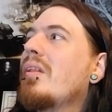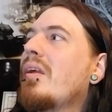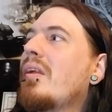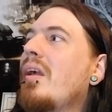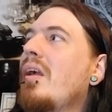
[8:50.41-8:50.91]

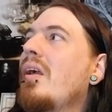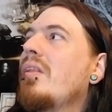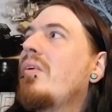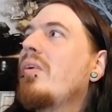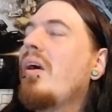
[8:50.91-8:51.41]
Like,
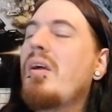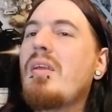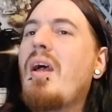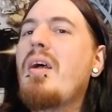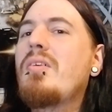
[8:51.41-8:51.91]
they're not
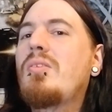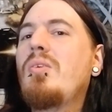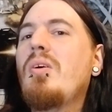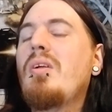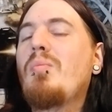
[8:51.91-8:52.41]
as
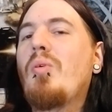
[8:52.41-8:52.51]
good and